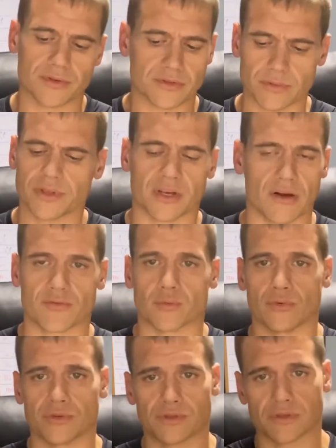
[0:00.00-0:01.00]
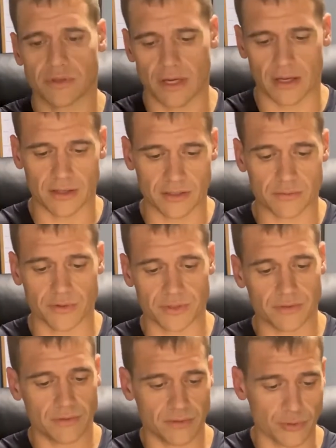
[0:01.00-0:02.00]
It's really comfortable. It's really
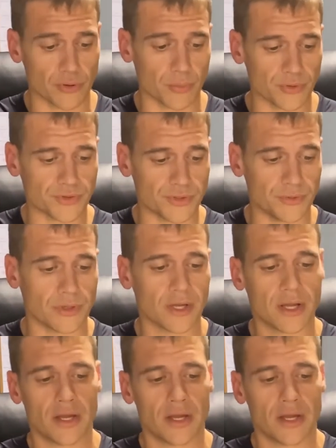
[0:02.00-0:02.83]
durable too.